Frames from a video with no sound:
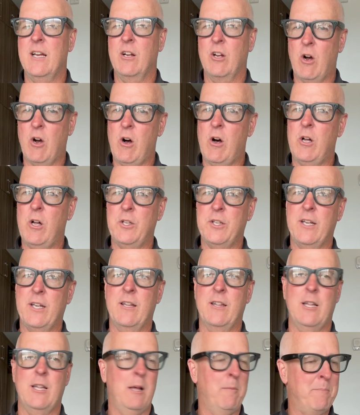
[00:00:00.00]
called
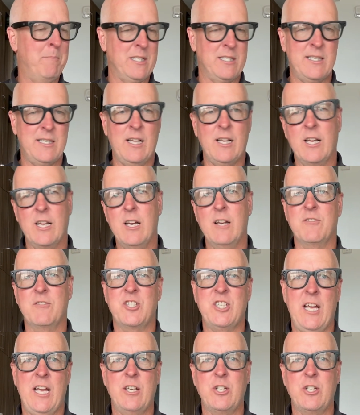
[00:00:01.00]
the Basilica of San